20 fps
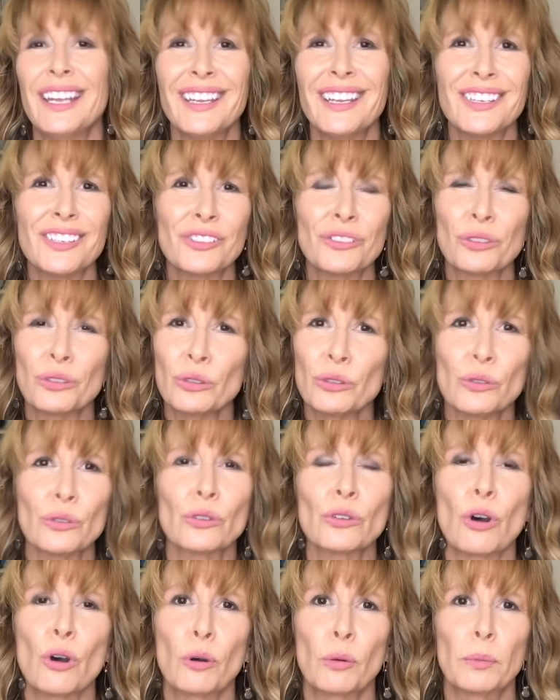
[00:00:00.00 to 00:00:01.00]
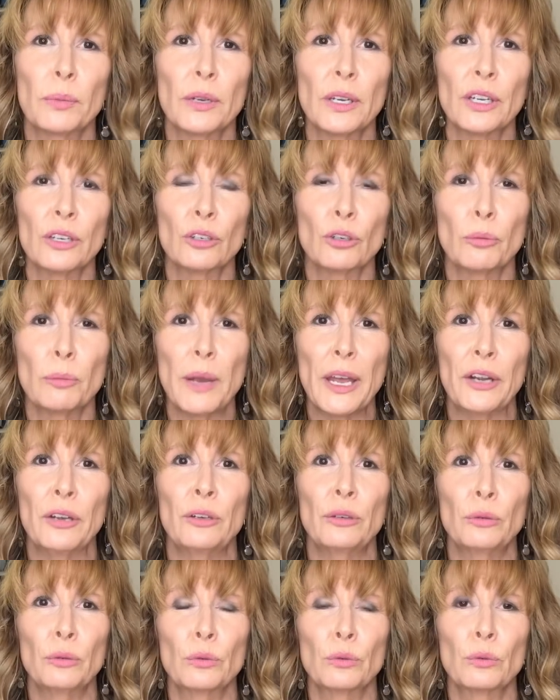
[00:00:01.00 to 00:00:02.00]
is to lose hope, no
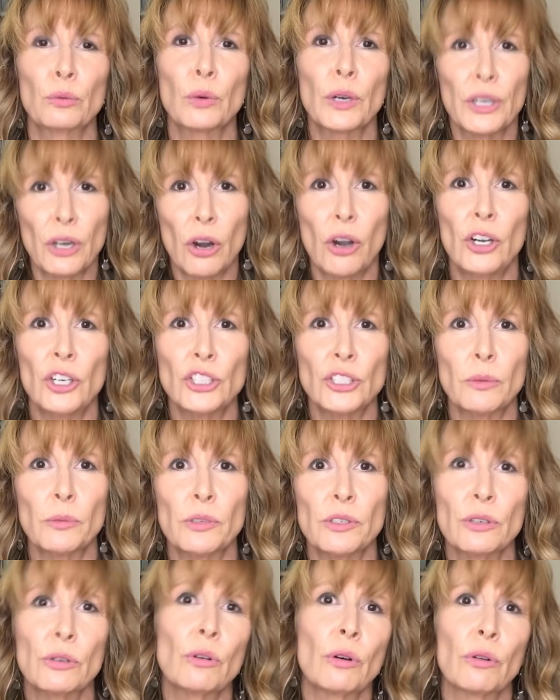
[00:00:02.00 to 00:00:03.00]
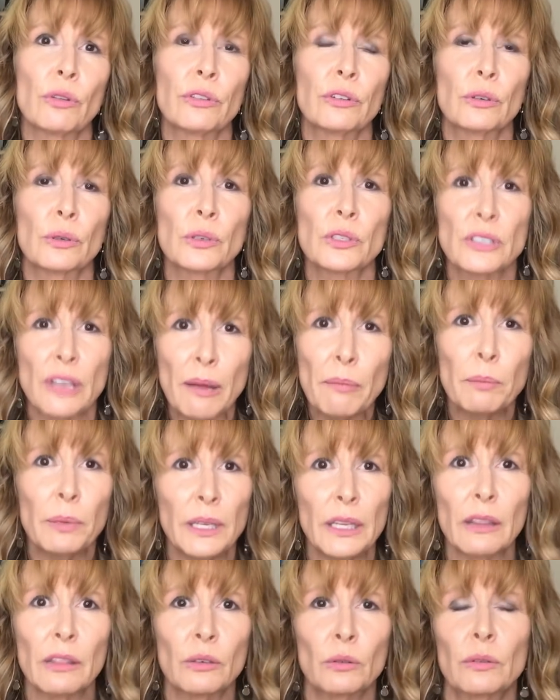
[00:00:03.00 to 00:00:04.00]
matter what hardships you go through. Because I've
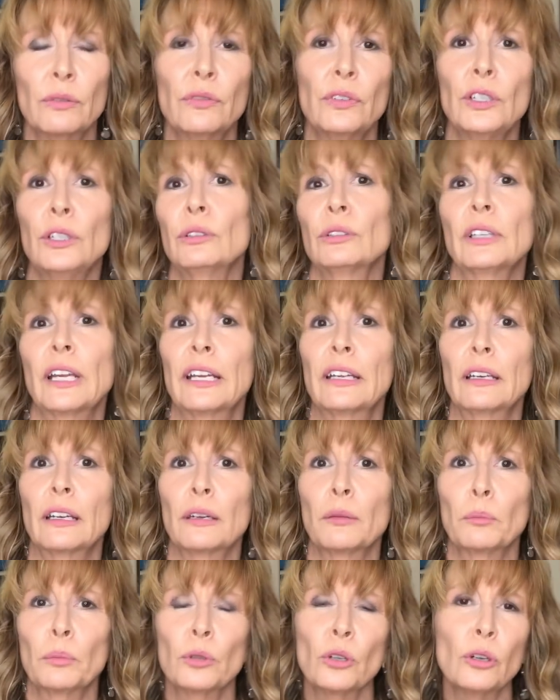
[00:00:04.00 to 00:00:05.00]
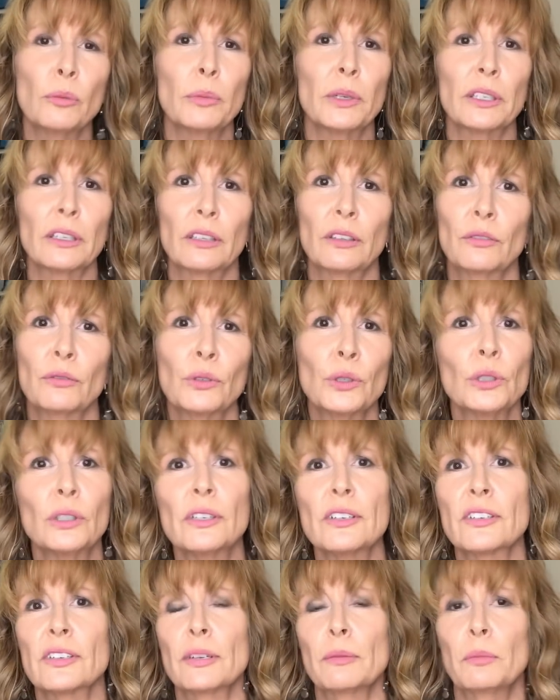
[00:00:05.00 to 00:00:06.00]
been through a few, like unemployment and
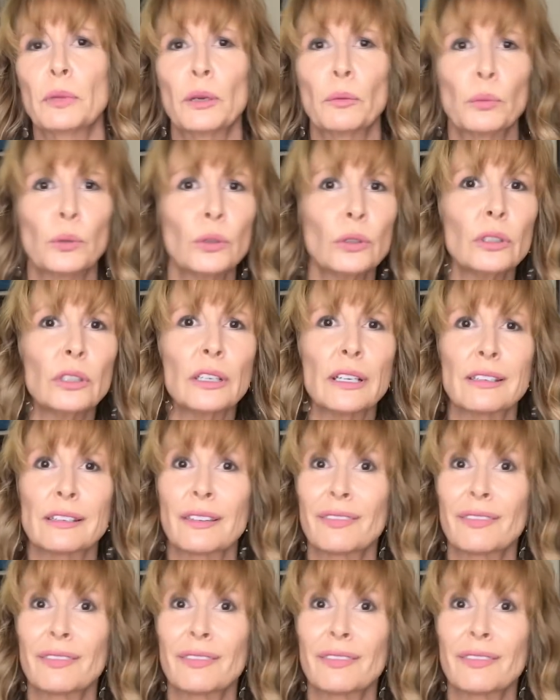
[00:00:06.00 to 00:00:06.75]
divorce and being poor and